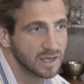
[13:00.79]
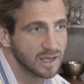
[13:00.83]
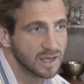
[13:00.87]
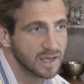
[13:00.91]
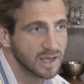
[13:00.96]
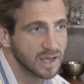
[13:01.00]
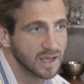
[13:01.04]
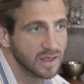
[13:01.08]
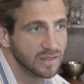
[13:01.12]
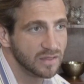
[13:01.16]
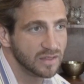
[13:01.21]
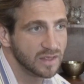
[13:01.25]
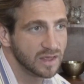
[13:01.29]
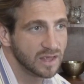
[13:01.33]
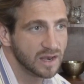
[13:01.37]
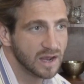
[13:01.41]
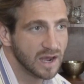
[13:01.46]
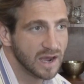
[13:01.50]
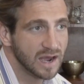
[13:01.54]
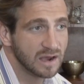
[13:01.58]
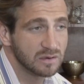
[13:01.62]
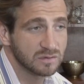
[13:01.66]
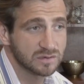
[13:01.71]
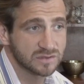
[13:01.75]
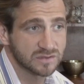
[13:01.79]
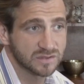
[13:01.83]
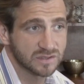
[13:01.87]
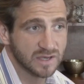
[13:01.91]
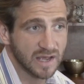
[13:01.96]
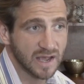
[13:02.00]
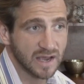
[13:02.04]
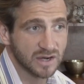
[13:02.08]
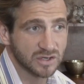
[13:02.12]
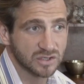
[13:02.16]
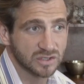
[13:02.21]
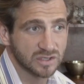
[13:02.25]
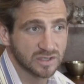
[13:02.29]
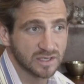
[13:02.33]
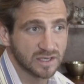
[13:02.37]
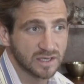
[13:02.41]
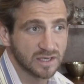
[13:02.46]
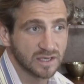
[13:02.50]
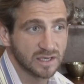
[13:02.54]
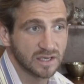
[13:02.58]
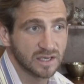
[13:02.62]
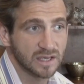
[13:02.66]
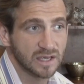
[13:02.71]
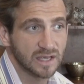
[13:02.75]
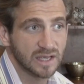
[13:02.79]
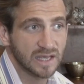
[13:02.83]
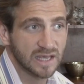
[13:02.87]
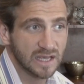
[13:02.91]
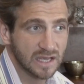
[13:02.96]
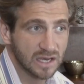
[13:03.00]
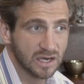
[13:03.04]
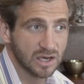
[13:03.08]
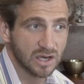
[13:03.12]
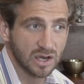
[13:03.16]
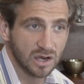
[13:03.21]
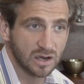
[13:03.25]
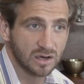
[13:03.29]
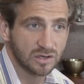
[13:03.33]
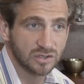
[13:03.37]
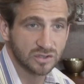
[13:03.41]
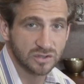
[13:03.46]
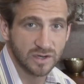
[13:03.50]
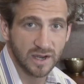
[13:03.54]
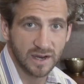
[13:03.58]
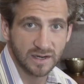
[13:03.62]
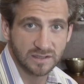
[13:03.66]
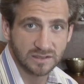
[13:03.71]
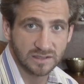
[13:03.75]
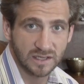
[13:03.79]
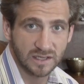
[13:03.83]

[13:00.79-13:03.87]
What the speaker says: and then I was actually in a contract,